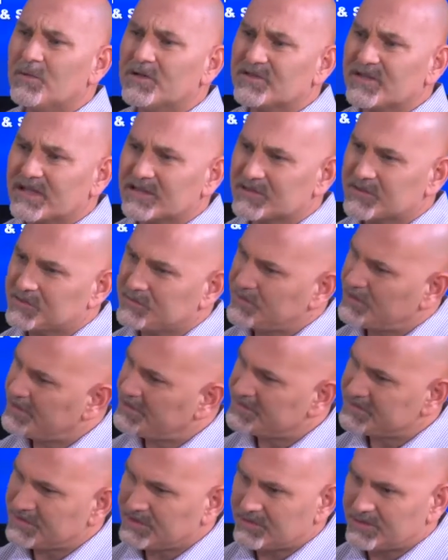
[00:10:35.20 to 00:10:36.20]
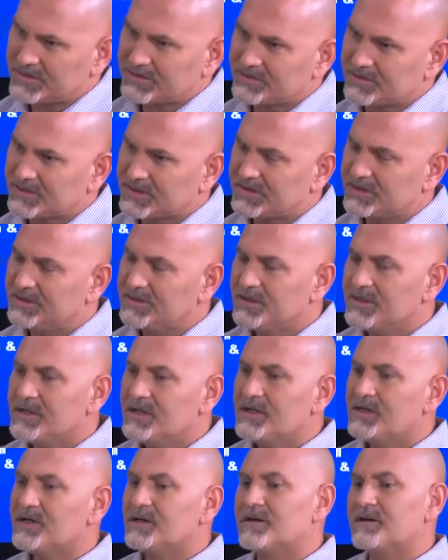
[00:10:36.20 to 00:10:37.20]
we take this very seriously,
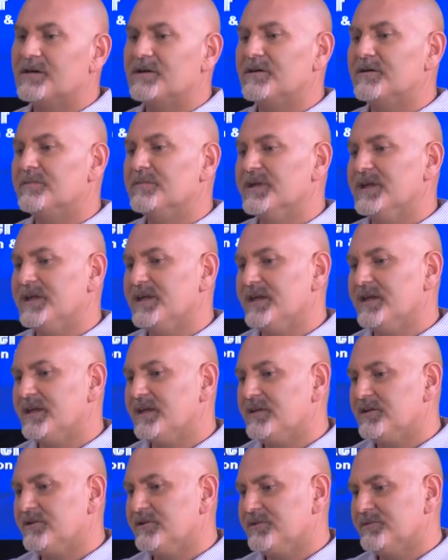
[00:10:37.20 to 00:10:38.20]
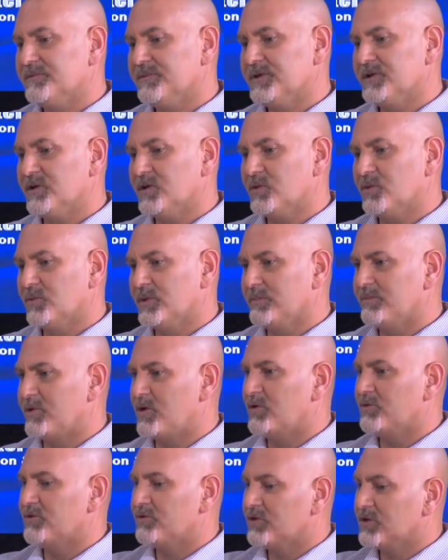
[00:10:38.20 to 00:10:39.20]
and we
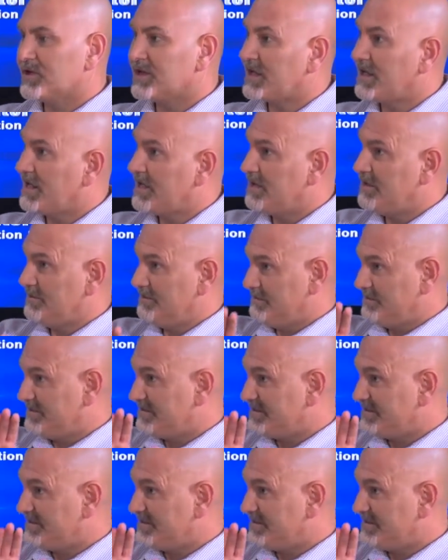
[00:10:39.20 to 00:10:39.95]
both look at